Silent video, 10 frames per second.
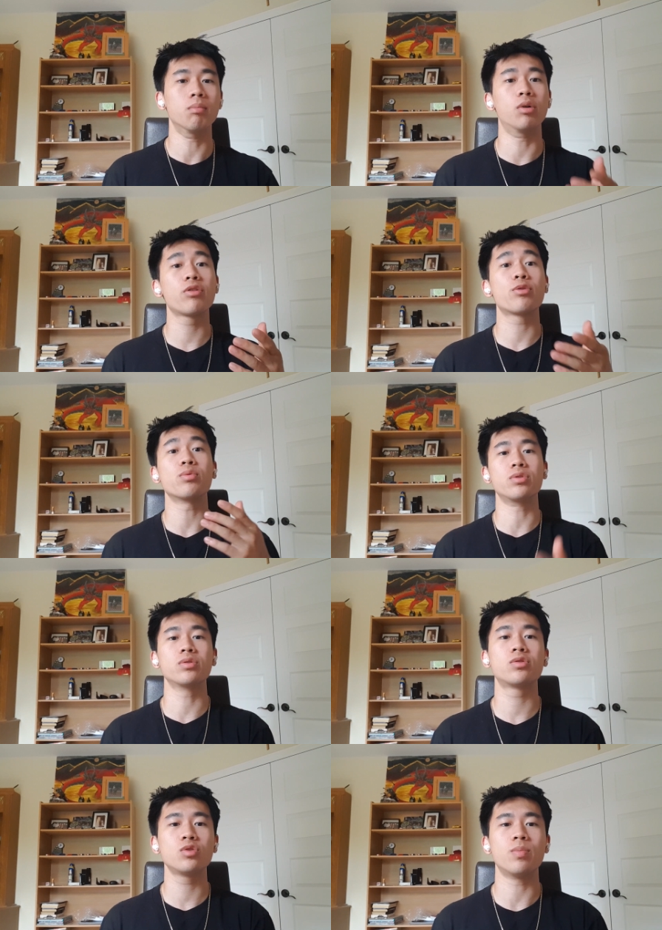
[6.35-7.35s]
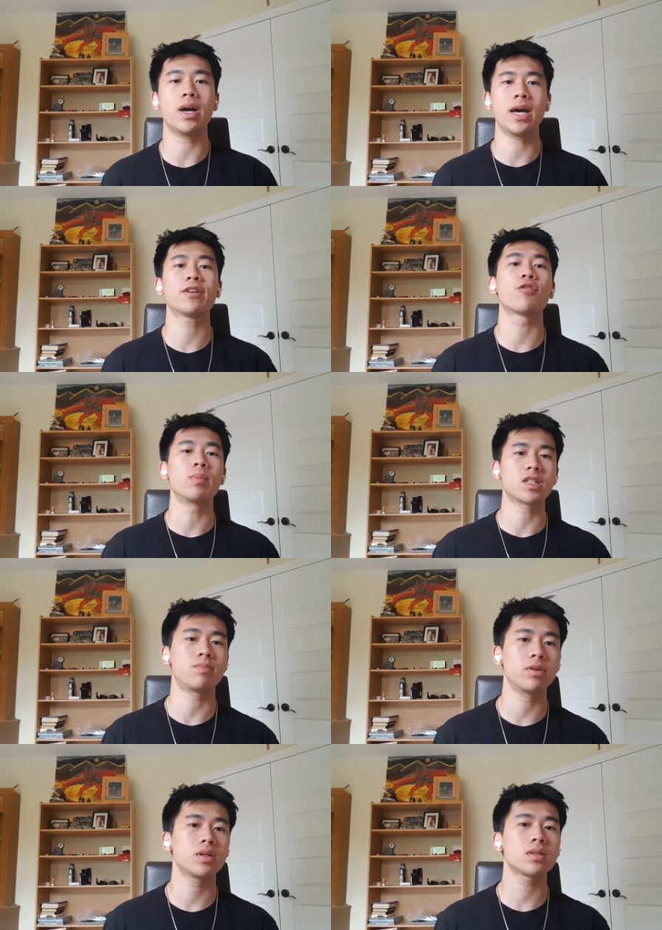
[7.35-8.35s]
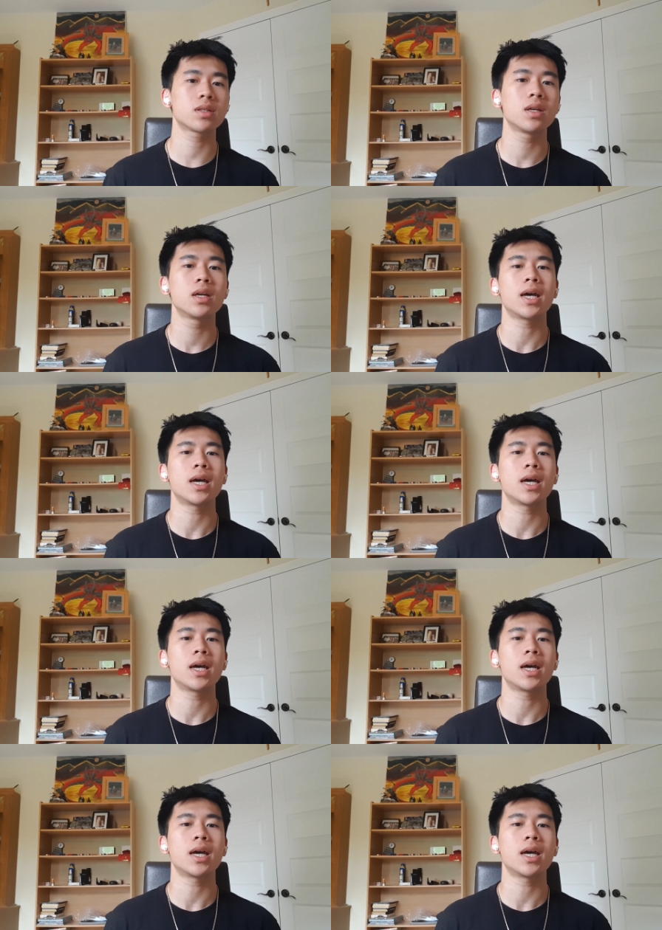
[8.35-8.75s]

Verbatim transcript: both through YouTube and from experience,